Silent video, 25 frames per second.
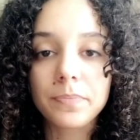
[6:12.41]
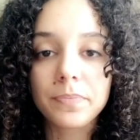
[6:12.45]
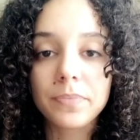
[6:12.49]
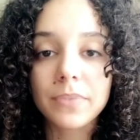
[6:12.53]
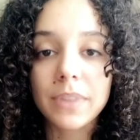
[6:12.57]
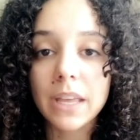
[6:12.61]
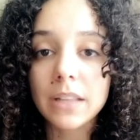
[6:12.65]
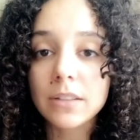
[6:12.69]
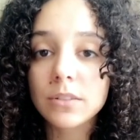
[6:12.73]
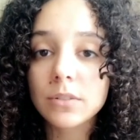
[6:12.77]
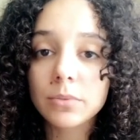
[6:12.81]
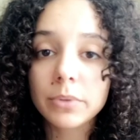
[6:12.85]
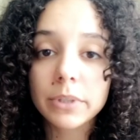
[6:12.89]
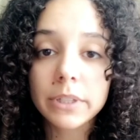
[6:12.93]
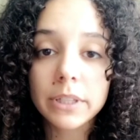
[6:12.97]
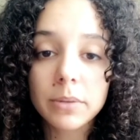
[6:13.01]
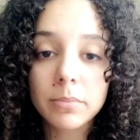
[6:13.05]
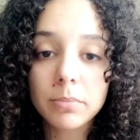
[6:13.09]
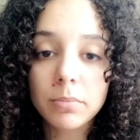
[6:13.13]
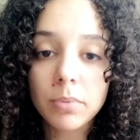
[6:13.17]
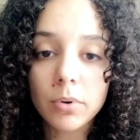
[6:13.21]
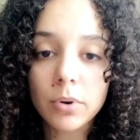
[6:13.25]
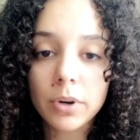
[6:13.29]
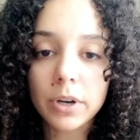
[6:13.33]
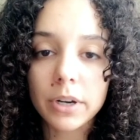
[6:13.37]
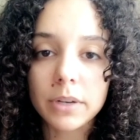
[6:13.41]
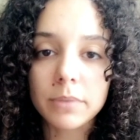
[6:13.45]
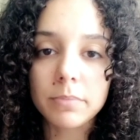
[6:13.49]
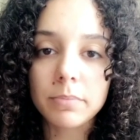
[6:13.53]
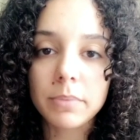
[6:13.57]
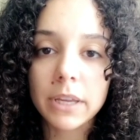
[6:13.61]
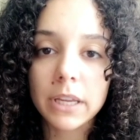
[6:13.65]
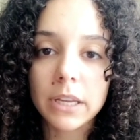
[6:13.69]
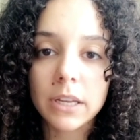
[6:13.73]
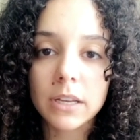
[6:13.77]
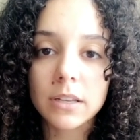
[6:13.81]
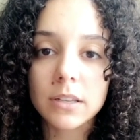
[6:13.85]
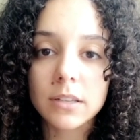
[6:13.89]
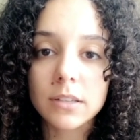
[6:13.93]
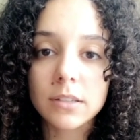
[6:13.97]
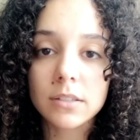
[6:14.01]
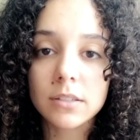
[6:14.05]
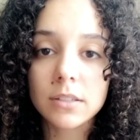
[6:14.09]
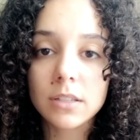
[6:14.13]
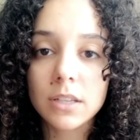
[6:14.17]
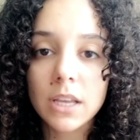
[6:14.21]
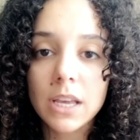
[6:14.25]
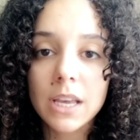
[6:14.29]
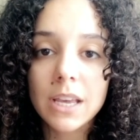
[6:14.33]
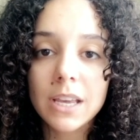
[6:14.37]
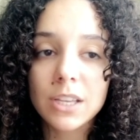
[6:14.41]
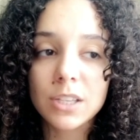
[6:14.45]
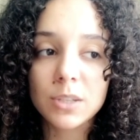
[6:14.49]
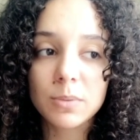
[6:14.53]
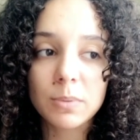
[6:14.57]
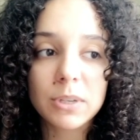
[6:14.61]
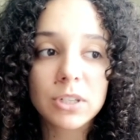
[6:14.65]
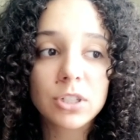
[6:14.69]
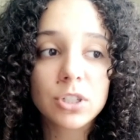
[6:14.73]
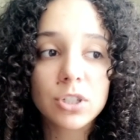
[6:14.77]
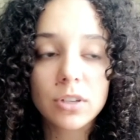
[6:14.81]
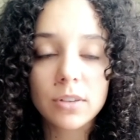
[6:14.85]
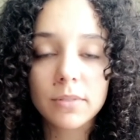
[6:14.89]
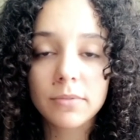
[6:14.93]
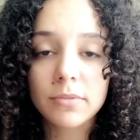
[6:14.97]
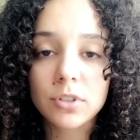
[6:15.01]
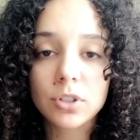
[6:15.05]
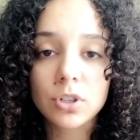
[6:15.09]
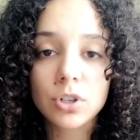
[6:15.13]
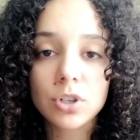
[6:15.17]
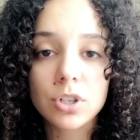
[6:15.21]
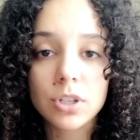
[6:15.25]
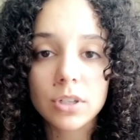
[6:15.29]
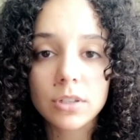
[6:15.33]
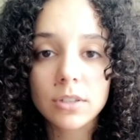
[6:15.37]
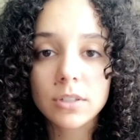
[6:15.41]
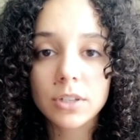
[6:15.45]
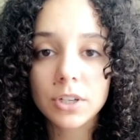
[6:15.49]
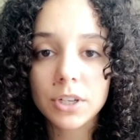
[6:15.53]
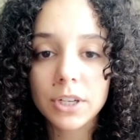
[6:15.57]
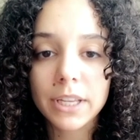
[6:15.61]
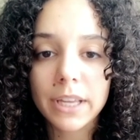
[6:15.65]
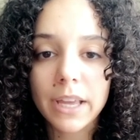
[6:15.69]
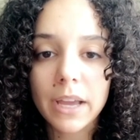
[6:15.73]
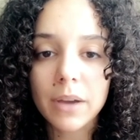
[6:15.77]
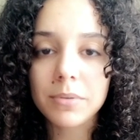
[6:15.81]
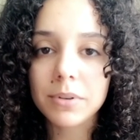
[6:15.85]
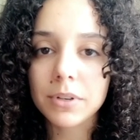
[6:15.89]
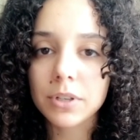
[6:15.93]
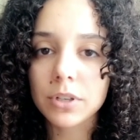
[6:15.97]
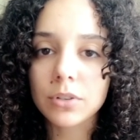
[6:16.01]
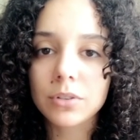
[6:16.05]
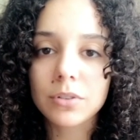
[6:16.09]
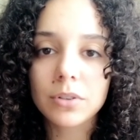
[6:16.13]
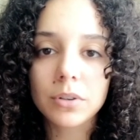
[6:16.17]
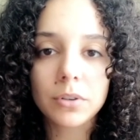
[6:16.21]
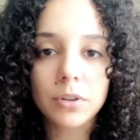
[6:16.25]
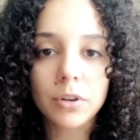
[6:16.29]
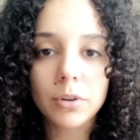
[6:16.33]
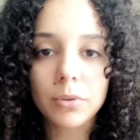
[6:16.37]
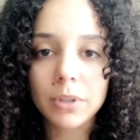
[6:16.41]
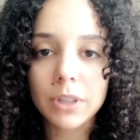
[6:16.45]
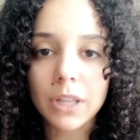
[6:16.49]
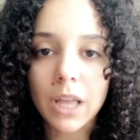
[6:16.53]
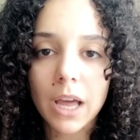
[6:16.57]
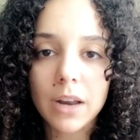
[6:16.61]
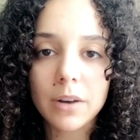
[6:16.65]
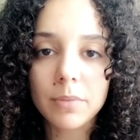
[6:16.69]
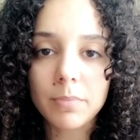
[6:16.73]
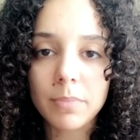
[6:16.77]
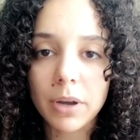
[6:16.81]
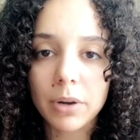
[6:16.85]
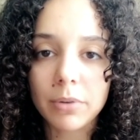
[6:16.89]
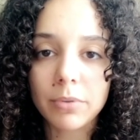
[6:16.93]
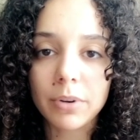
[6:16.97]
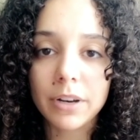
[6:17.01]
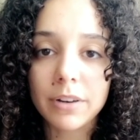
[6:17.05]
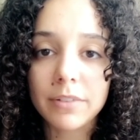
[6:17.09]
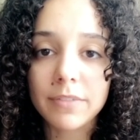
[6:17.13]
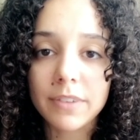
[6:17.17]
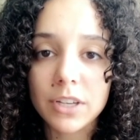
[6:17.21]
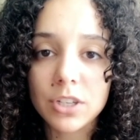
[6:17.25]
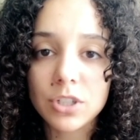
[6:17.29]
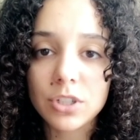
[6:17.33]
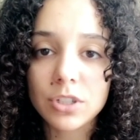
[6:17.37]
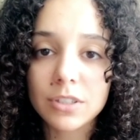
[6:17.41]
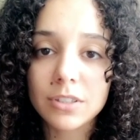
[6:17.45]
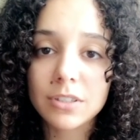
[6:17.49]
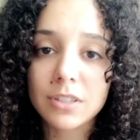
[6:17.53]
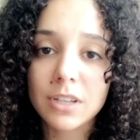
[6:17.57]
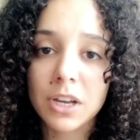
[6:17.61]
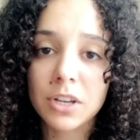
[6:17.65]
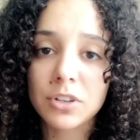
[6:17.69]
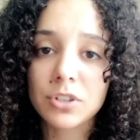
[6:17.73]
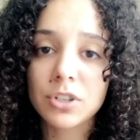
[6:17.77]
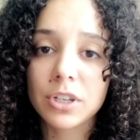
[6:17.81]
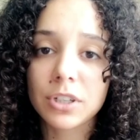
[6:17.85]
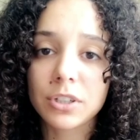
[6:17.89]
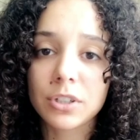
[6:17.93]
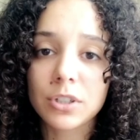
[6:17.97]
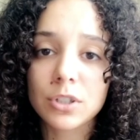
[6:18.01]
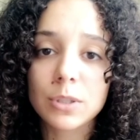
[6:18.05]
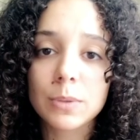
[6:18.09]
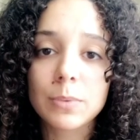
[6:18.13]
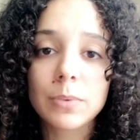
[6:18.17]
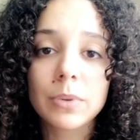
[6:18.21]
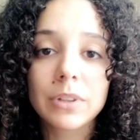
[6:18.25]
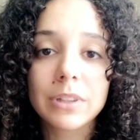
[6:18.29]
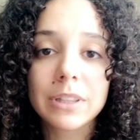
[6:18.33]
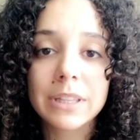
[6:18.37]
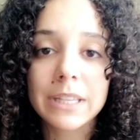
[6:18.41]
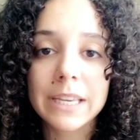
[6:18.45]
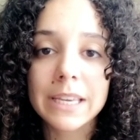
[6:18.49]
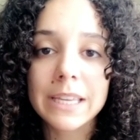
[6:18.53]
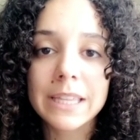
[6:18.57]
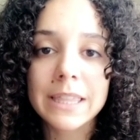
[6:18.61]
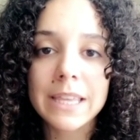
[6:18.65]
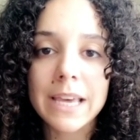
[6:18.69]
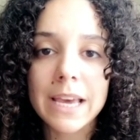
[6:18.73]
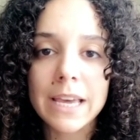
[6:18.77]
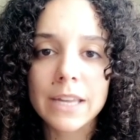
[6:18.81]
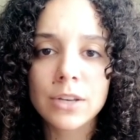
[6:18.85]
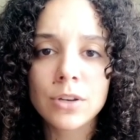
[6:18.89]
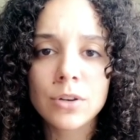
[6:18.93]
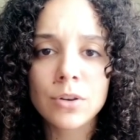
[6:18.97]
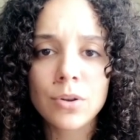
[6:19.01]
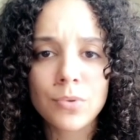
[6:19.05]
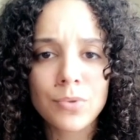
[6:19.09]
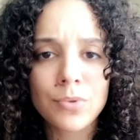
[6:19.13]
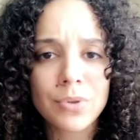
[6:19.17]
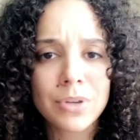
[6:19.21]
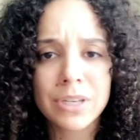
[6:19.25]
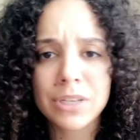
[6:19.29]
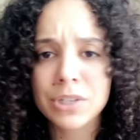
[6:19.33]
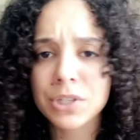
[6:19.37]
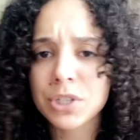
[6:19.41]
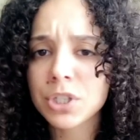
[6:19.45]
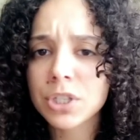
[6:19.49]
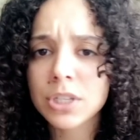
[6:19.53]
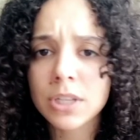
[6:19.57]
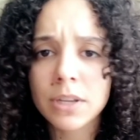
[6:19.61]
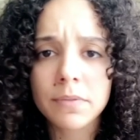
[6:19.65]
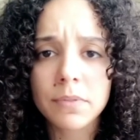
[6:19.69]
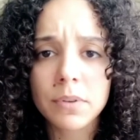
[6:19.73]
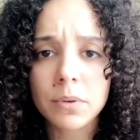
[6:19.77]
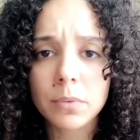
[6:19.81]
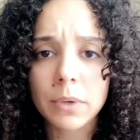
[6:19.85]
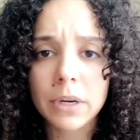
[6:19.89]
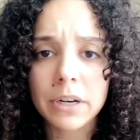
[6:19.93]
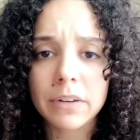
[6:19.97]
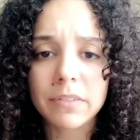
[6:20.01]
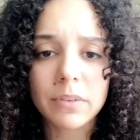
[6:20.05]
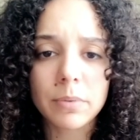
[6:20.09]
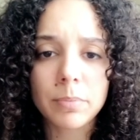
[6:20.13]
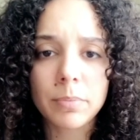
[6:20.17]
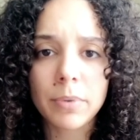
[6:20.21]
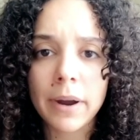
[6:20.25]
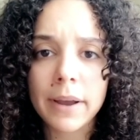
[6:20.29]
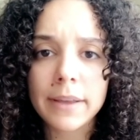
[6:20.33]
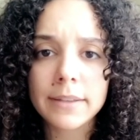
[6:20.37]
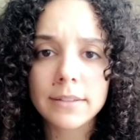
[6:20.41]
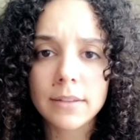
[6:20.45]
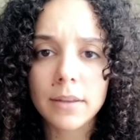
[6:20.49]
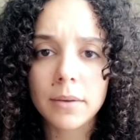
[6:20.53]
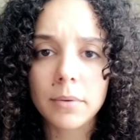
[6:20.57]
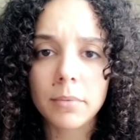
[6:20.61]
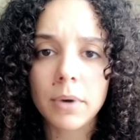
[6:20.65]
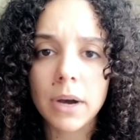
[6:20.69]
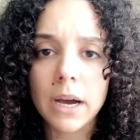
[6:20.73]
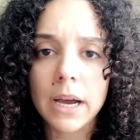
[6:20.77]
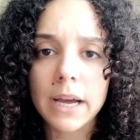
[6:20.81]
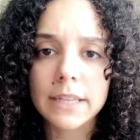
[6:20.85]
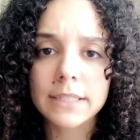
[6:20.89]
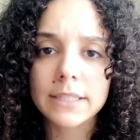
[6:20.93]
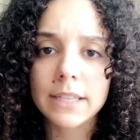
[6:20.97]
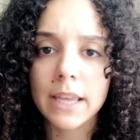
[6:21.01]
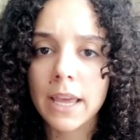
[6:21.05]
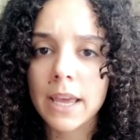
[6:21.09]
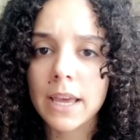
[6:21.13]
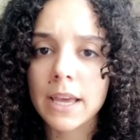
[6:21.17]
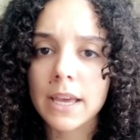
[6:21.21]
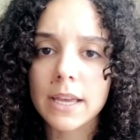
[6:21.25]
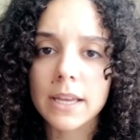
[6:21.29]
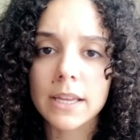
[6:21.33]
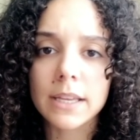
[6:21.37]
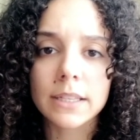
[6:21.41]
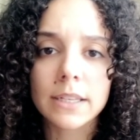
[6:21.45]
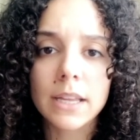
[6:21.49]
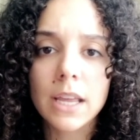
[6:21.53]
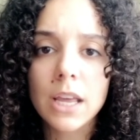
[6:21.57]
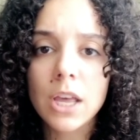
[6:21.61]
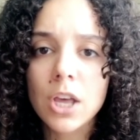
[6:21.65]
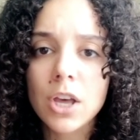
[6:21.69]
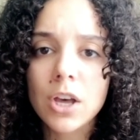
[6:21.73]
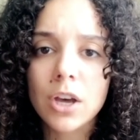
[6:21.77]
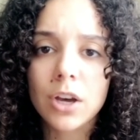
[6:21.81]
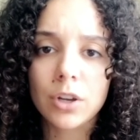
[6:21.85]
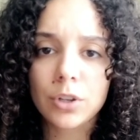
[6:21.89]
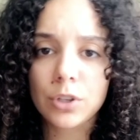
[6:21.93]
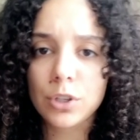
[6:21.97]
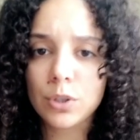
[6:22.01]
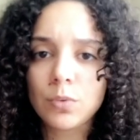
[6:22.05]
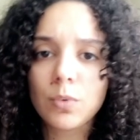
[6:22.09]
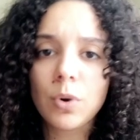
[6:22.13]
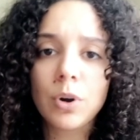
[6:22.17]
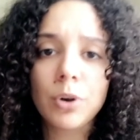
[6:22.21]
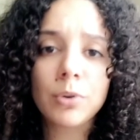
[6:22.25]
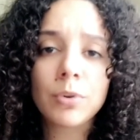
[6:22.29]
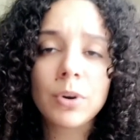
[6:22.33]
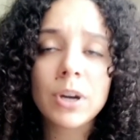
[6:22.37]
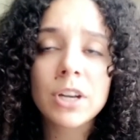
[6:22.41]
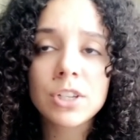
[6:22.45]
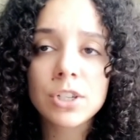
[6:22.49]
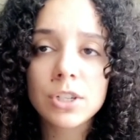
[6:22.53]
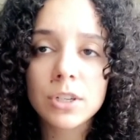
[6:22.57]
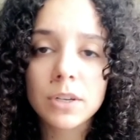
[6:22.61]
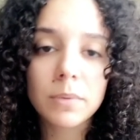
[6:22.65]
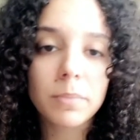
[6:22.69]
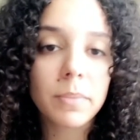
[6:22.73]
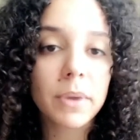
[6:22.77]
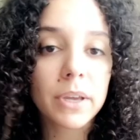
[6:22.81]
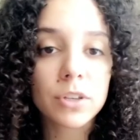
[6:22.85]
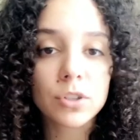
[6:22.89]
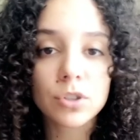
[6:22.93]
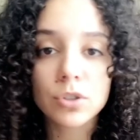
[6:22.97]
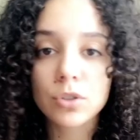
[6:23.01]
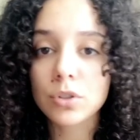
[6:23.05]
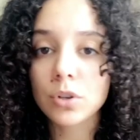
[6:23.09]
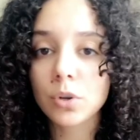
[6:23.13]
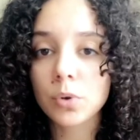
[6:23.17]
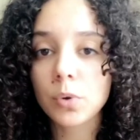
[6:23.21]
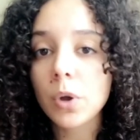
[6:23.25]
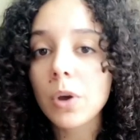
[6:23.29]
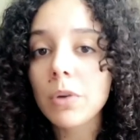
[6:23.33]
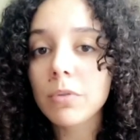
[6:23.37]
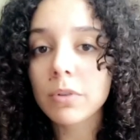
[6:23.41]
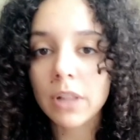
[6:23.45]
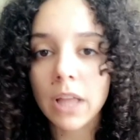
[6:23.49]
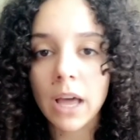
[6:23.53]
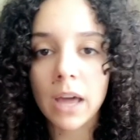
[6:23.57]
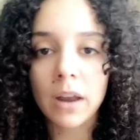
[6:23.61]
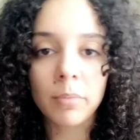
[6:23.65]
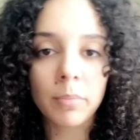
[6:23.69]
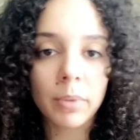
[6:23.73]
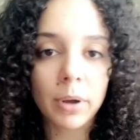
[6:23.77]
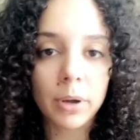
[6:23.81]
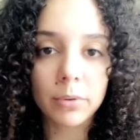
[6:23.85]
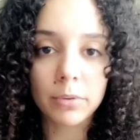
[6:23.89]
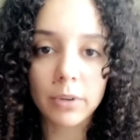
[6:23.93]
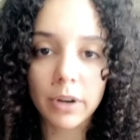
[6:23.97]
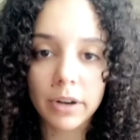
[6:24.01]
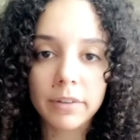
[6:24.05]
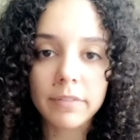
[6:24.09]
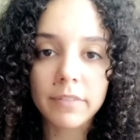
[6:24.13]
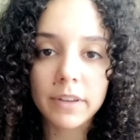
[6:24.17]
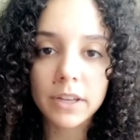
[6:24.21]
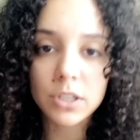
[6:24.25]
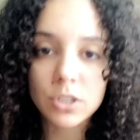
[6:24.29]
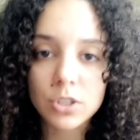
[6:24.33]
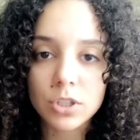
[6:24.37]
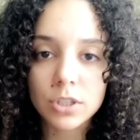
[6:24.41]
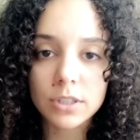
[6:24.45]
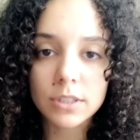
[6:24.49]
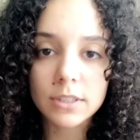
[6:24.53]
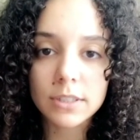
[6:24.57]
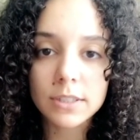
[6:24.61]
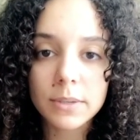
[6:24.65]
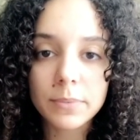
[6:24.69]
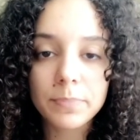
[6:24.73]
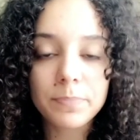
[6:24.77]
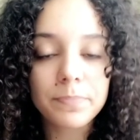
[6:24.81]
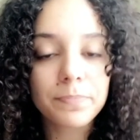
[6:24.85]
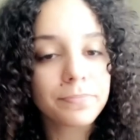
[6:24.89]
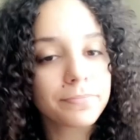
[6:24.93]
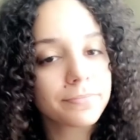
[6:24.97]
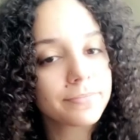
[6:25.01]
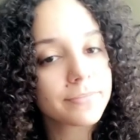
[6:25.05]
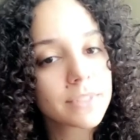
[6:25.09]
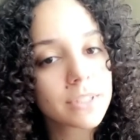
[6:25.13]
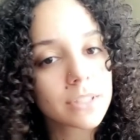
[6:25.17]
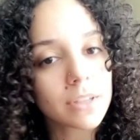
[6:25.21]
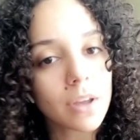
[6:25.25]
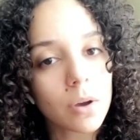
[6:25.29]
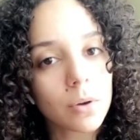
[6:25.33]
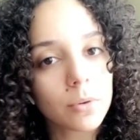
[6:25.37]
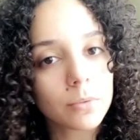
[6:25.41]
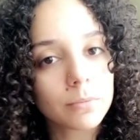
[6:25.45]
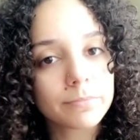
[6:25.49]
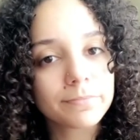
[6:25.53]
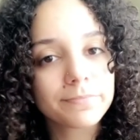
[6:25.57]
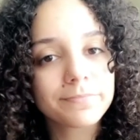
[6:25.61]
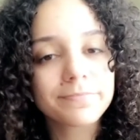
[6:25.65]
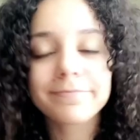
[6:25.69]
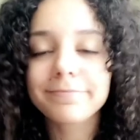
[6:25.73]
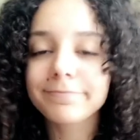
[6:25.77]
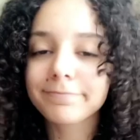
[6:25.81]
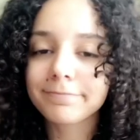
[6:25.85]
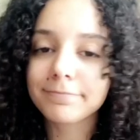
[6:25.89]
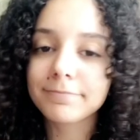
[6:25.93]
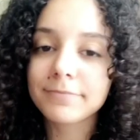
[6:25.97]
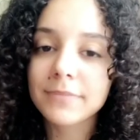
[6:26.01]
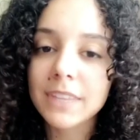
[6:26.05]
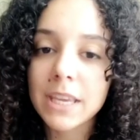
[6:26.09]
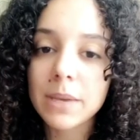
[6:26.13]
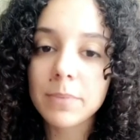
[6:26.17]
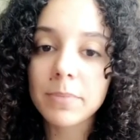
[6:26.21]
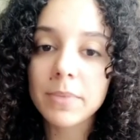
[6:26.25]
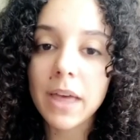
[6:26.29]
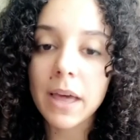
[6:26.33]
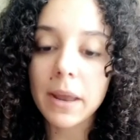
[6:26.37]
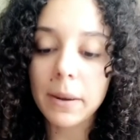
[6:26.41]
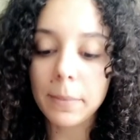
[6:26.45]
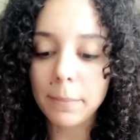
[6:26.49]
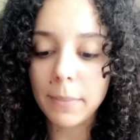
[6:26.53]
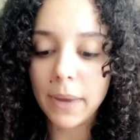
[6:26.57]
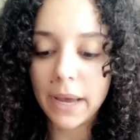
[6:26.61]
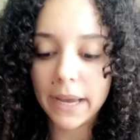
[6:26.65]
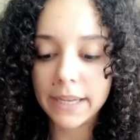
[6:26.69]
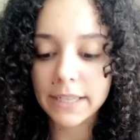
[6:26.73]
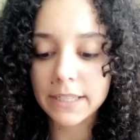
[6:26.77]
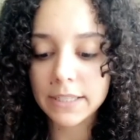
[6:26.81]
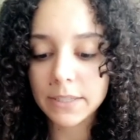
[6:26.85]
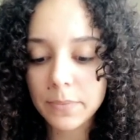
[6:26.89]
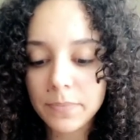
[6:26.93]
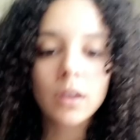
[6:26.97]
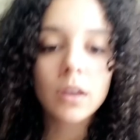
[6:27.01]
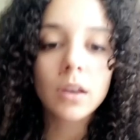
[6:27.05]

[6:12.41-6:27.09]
that's really important, because especially if you're just starting out and you don't know a lot about renovations, contractors will think that they can just give you whatever price they want, and you won't question it because you don't know a lot about renovations. So keep that in mind.